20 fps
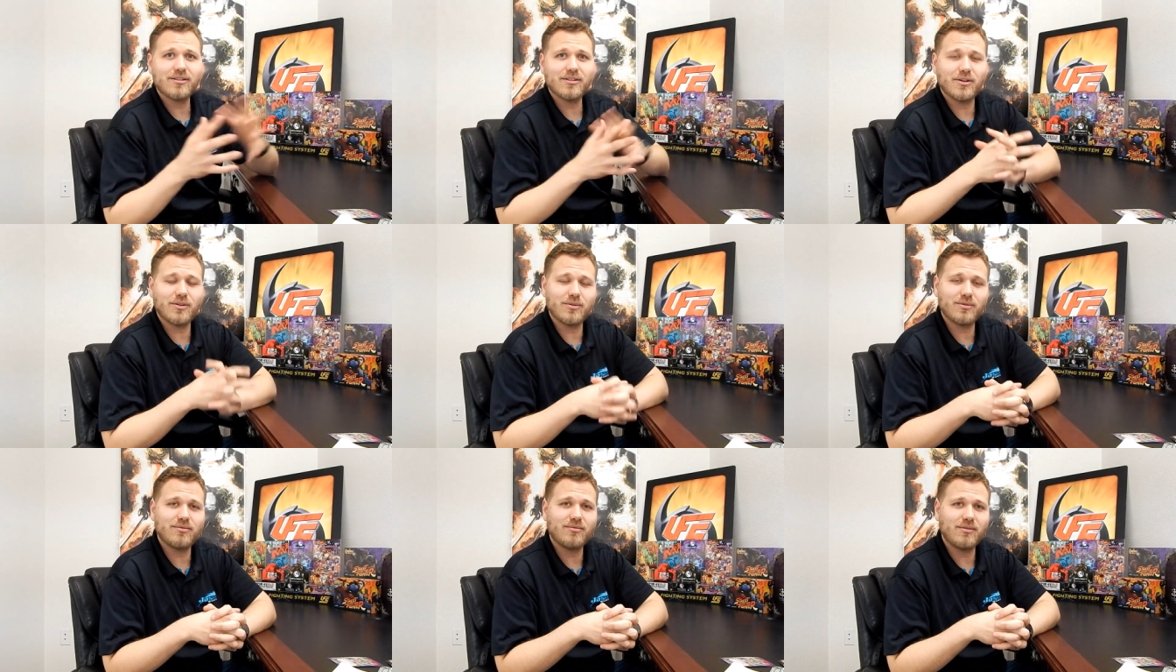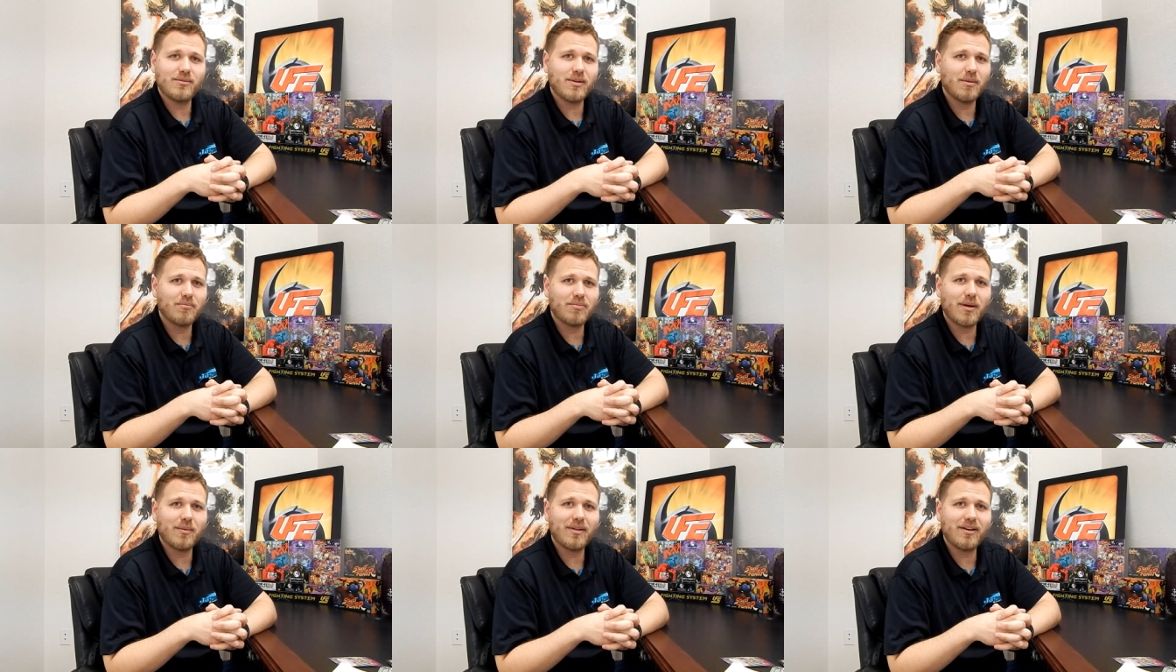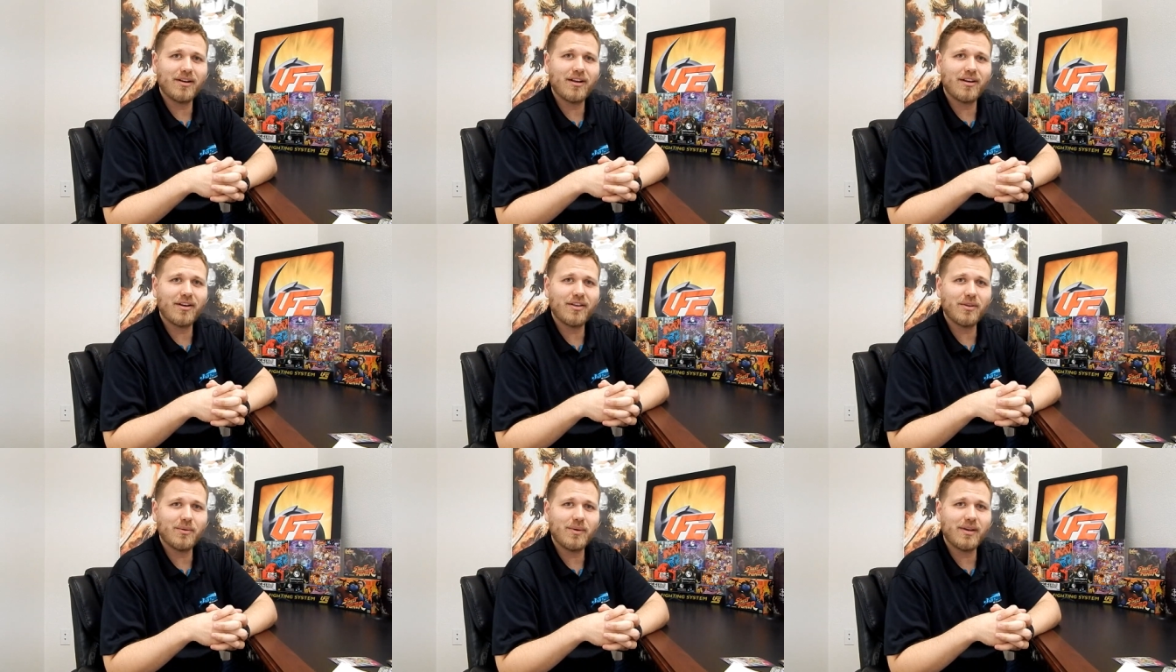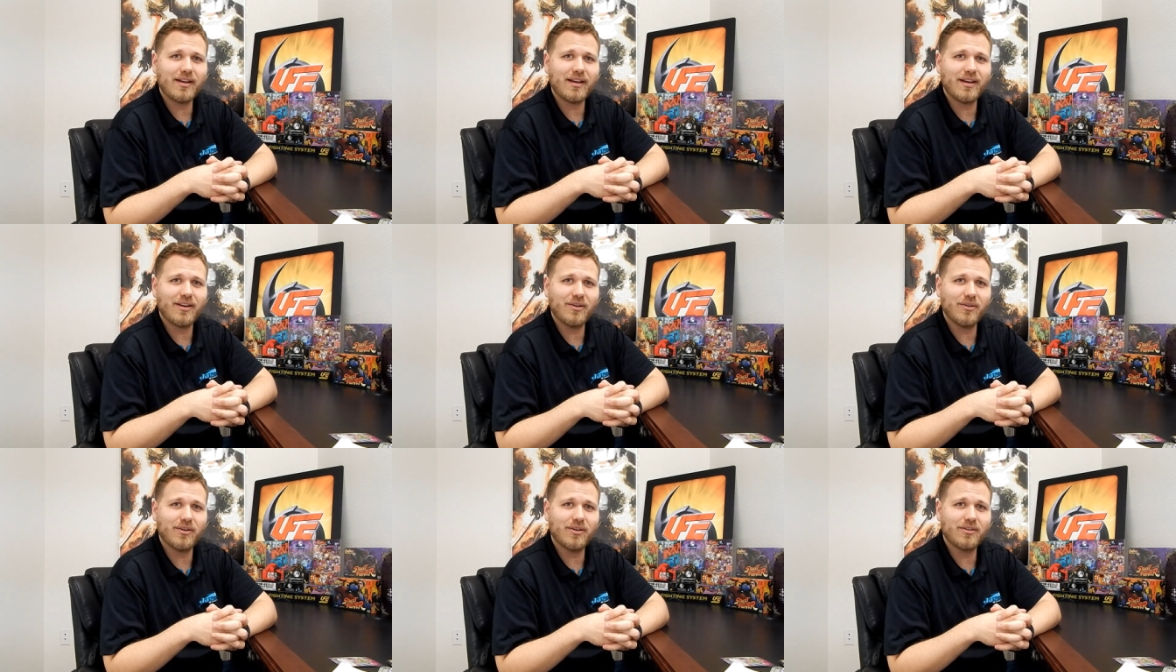So you know, probably not on the
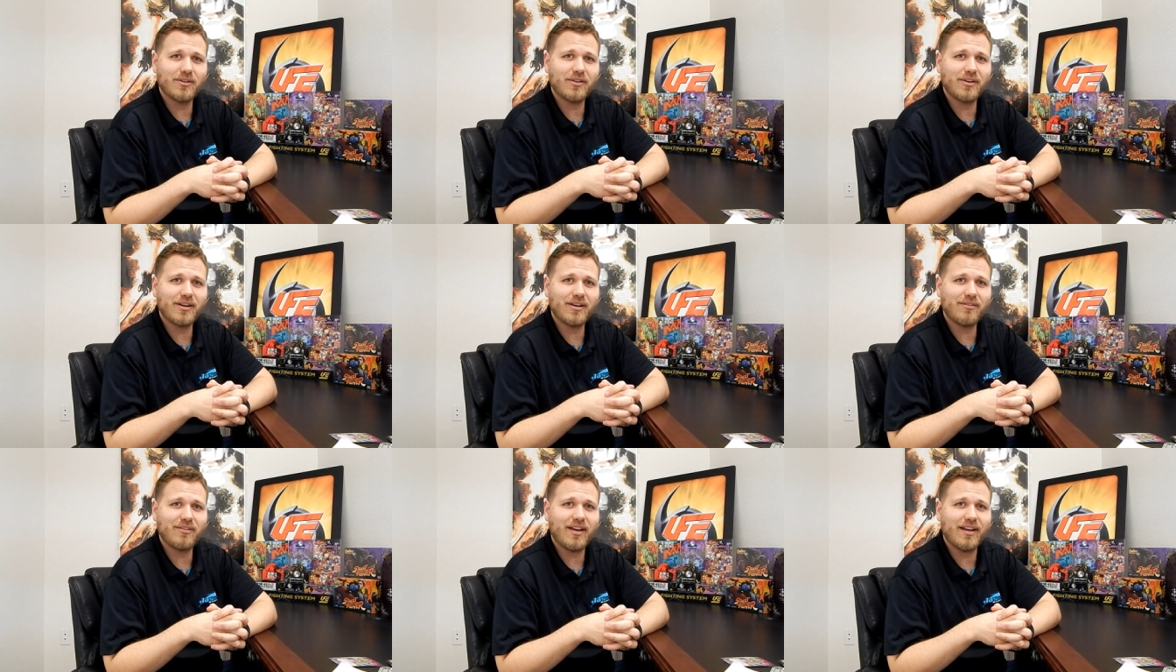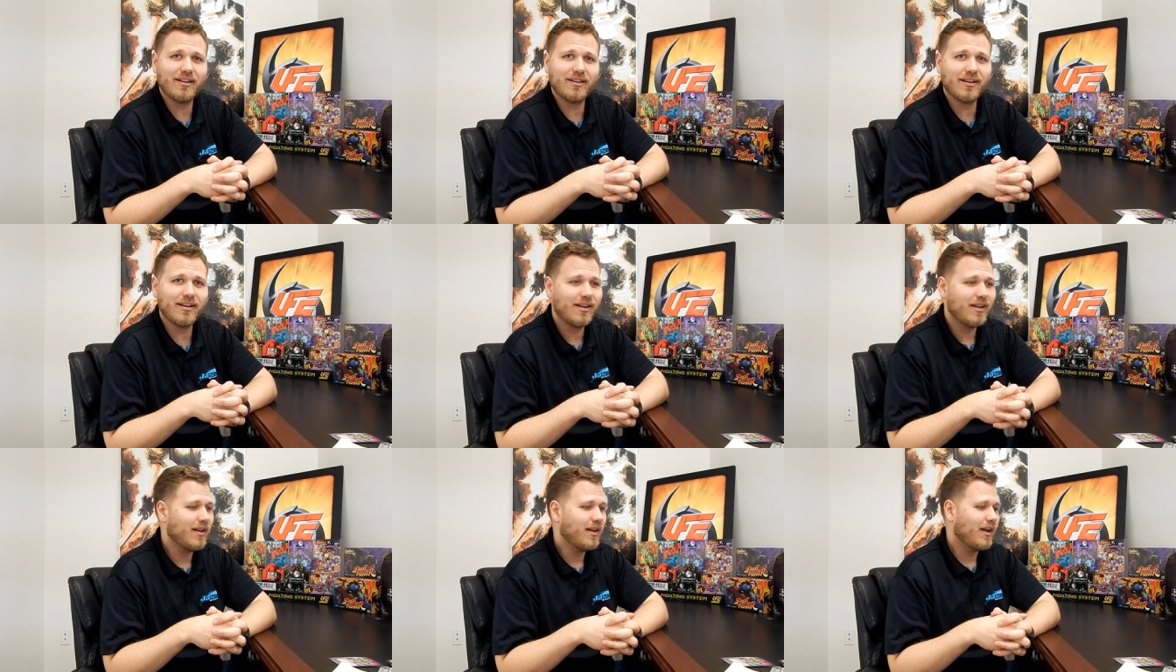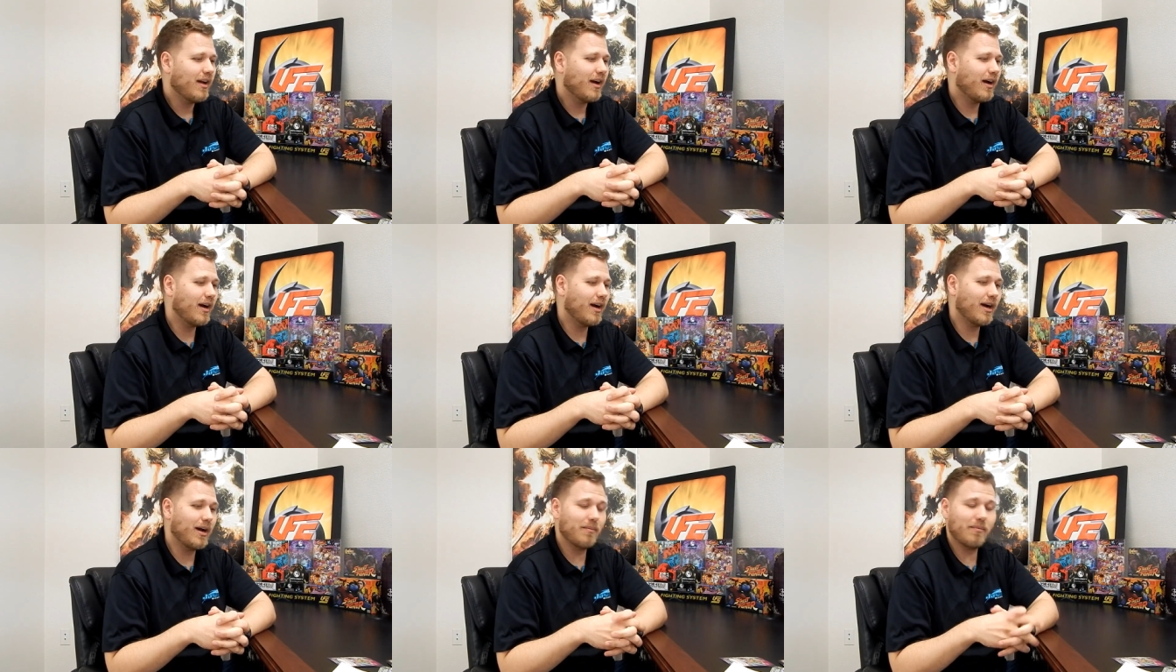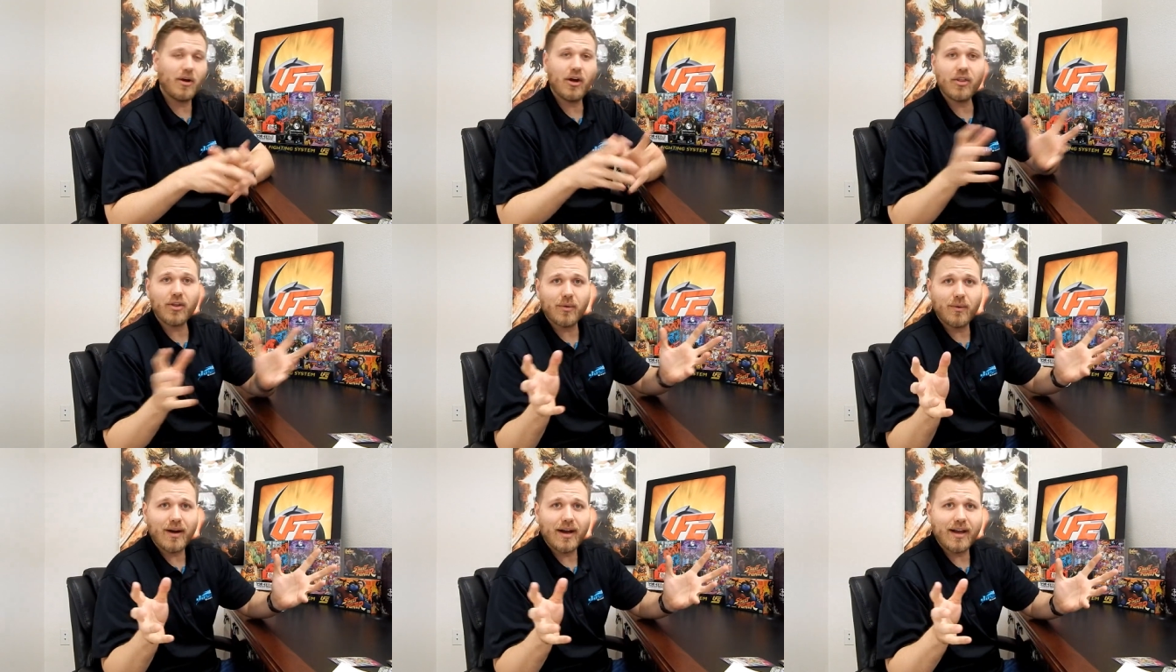weekend or during an event. Um,
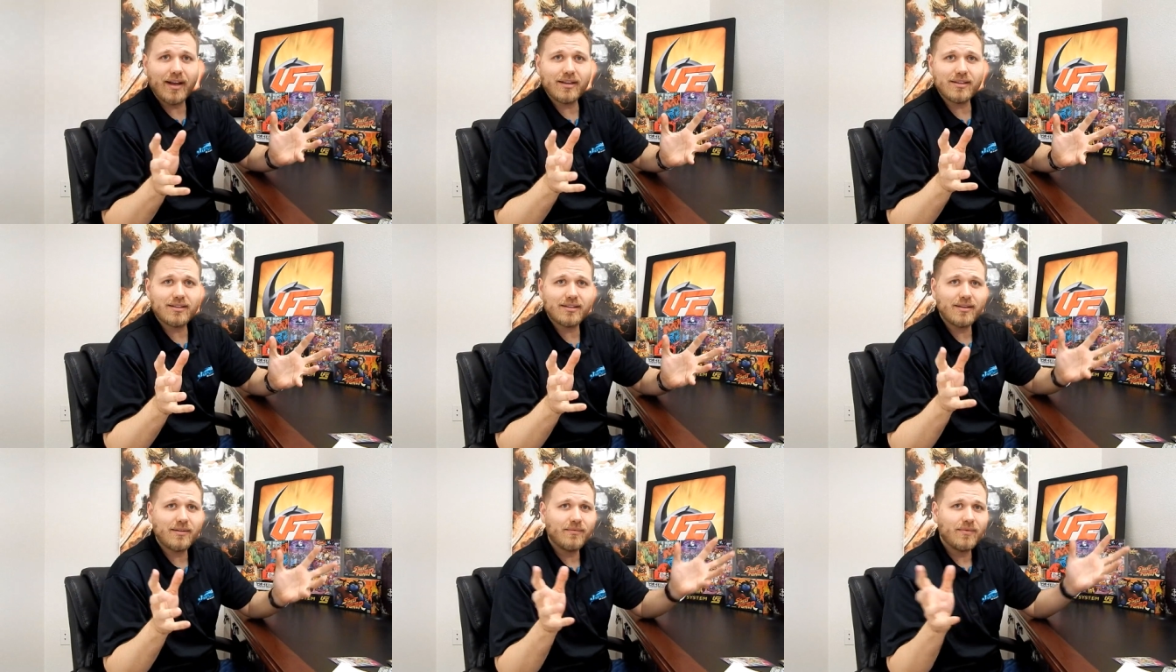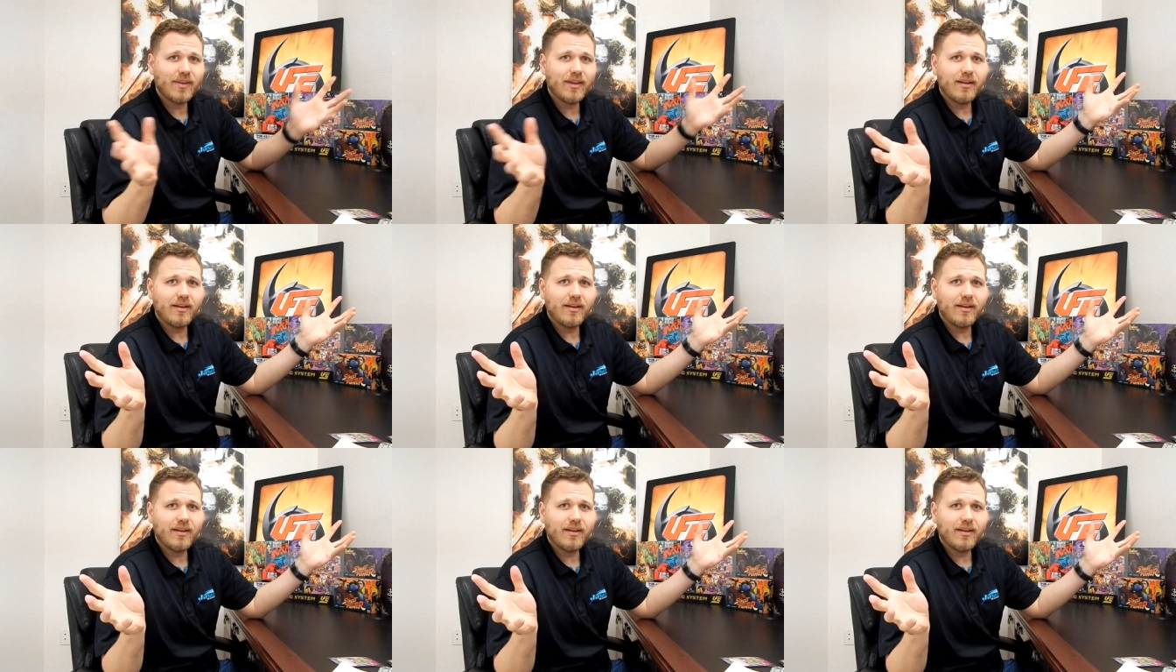otherwise,